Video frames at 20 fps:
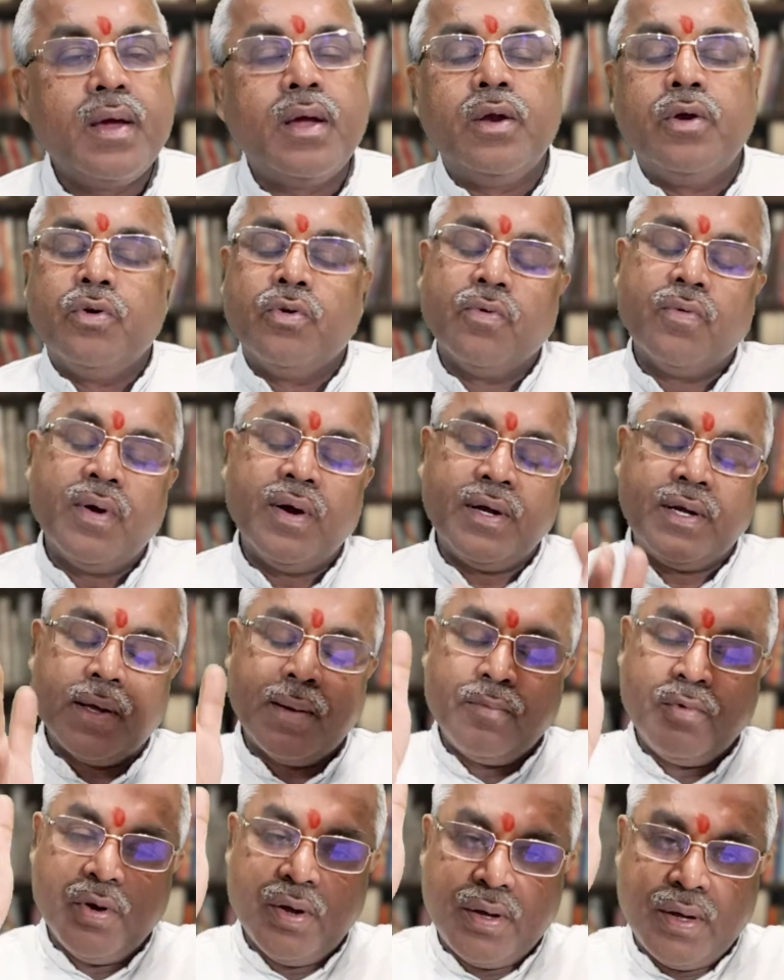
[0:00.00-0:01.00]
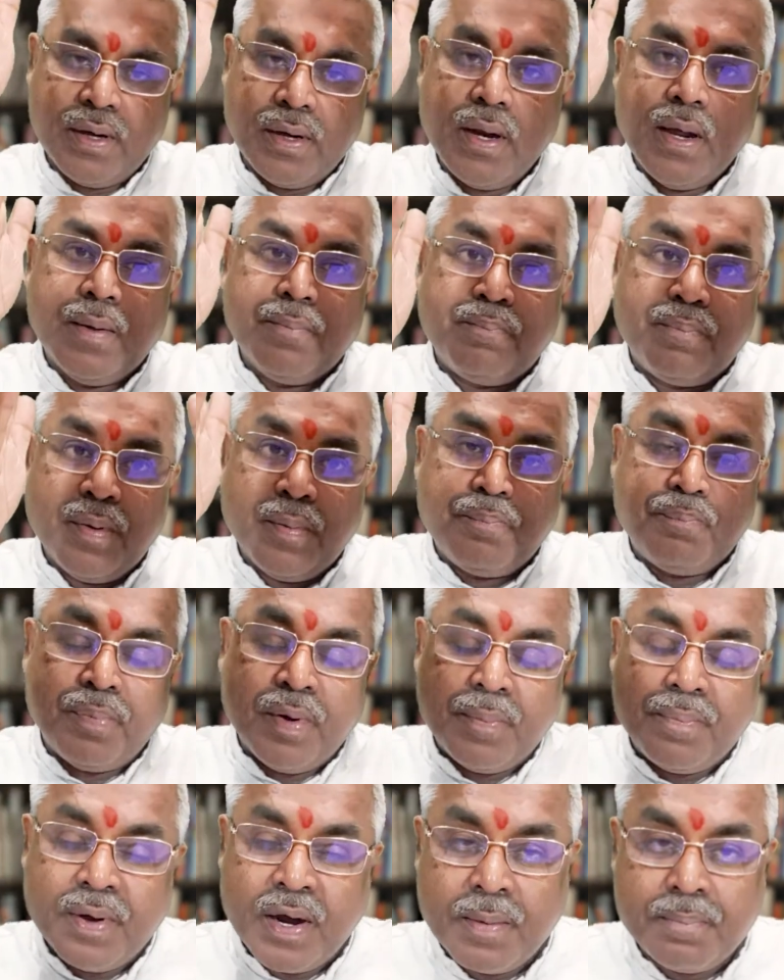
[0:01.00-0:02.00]
No one
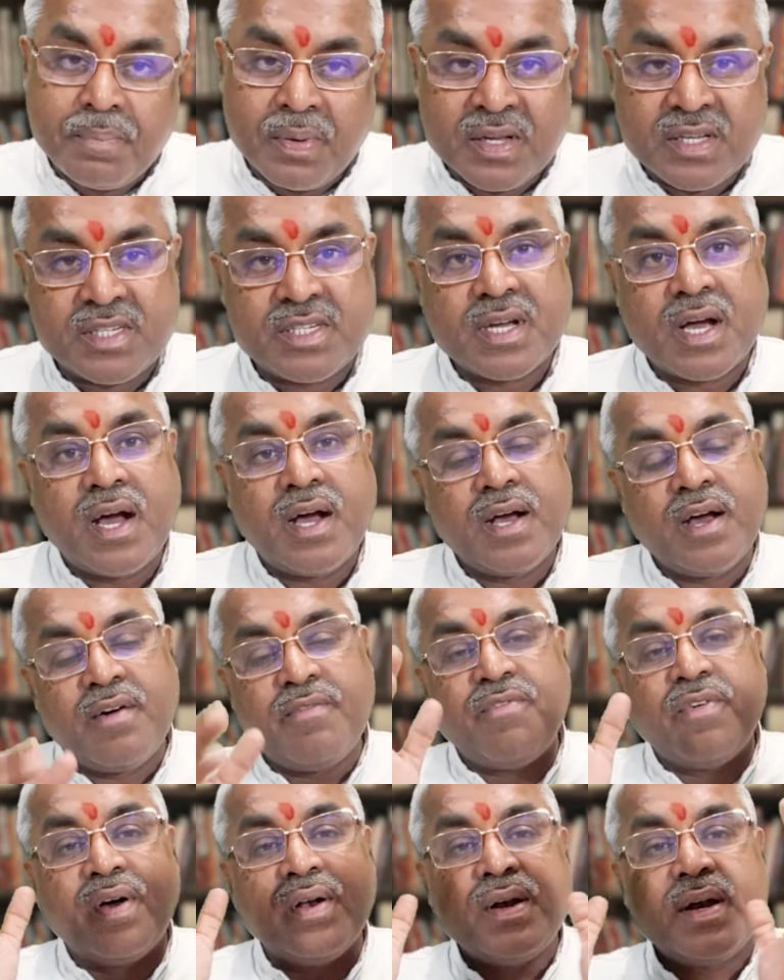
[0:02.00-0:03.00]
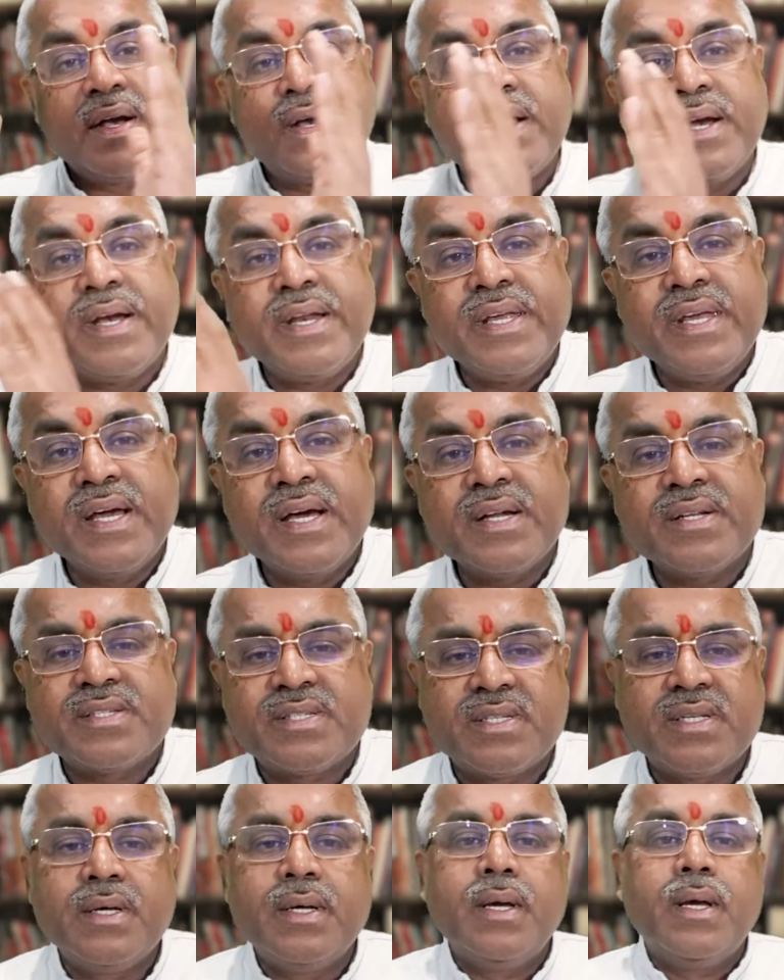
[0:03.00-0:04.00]
prepared Panchang of 100
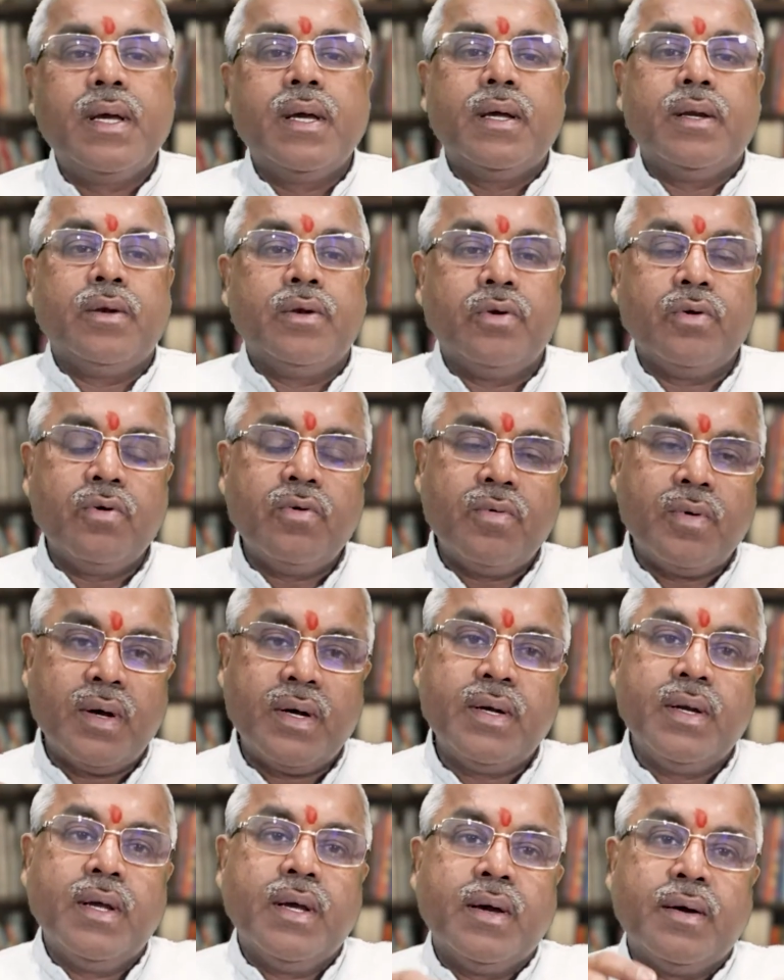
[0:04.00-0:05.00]
years. No one